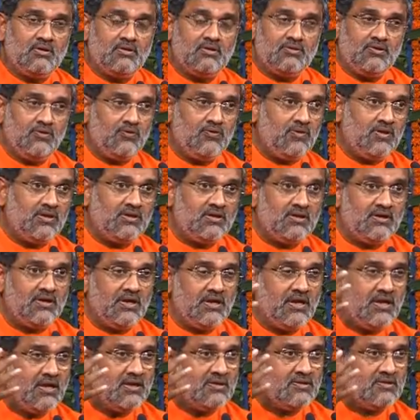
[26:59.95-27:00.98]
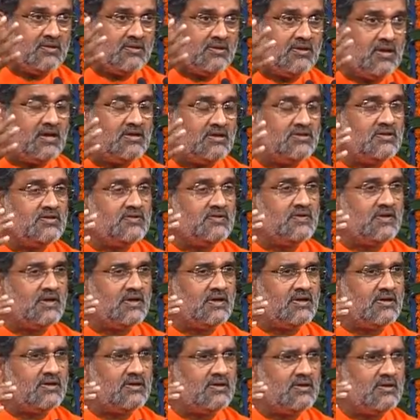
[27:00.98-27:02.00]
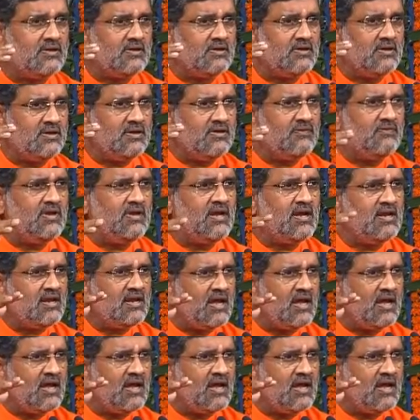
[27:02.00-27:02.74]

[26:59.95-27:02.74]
During the day it's Rajasic. The evening,